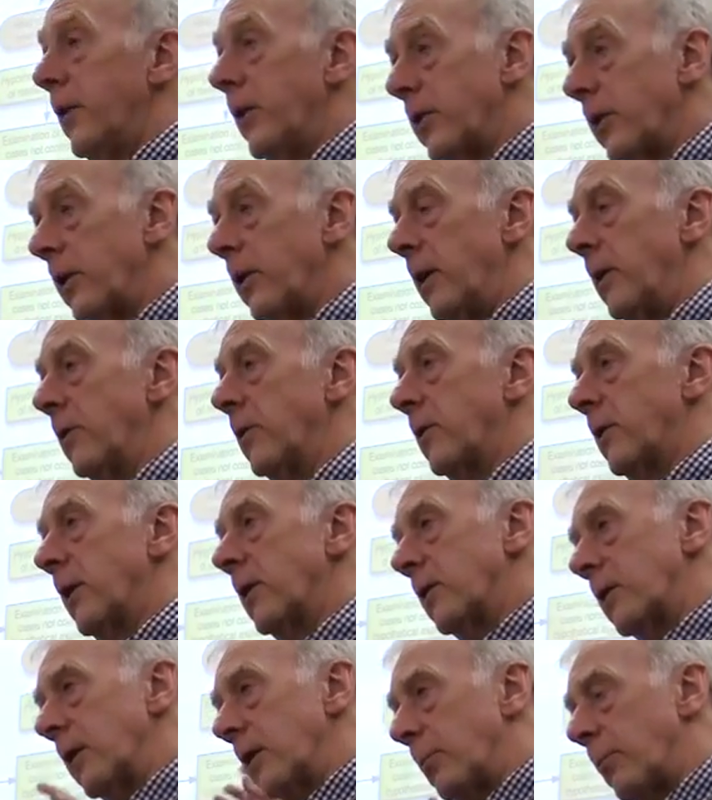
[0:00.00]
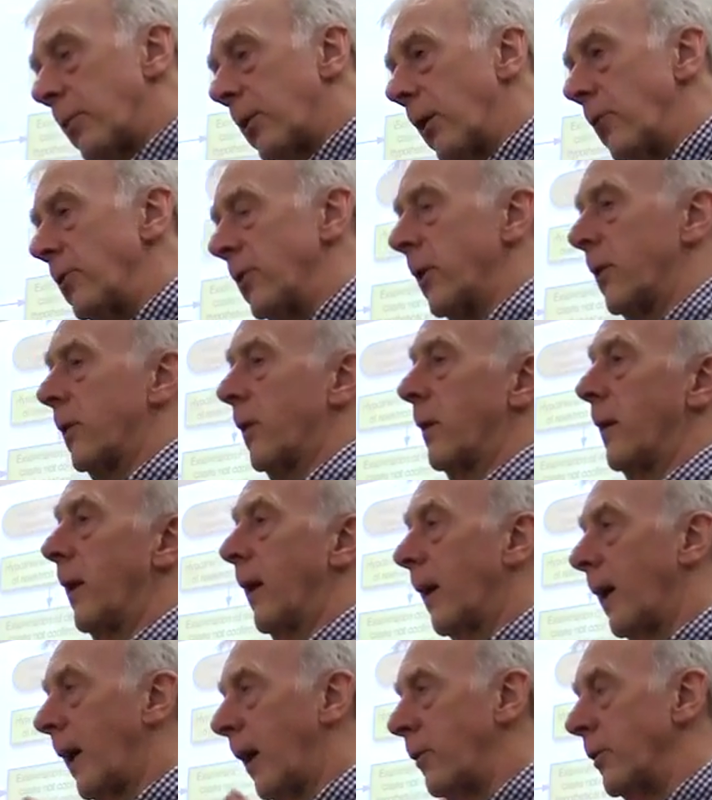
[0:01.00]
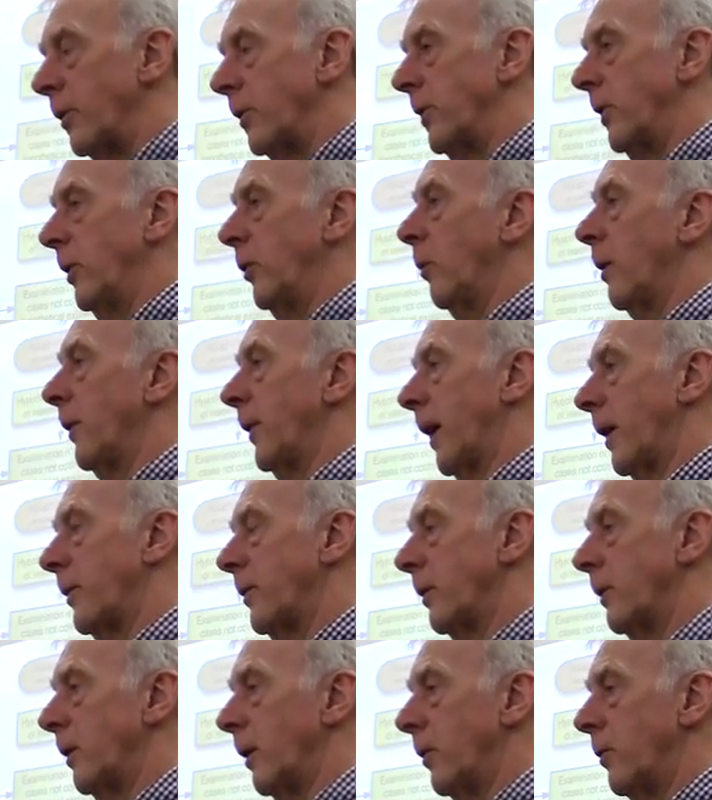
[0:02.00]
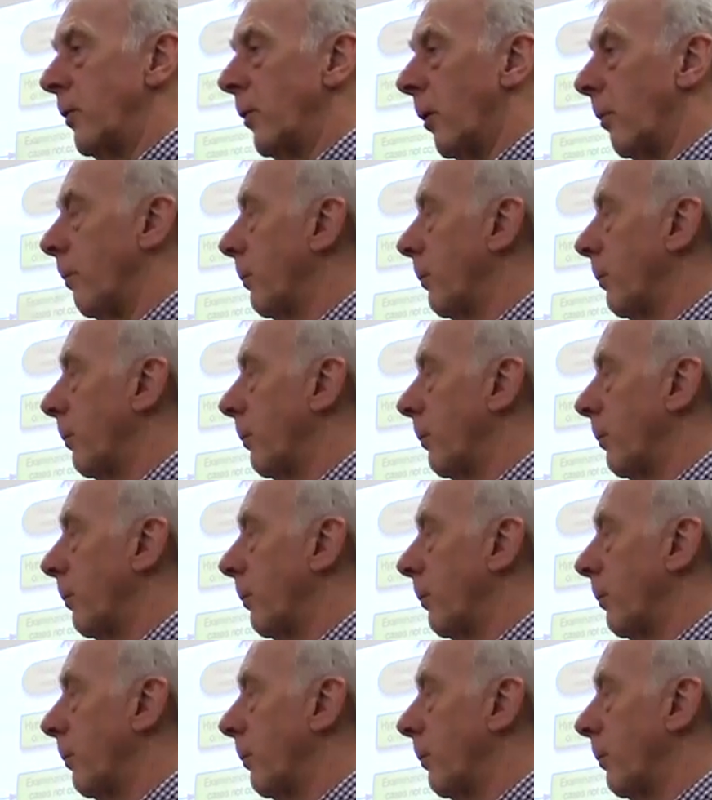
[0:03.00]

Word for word: This, at least, this process can allow you to deal with that and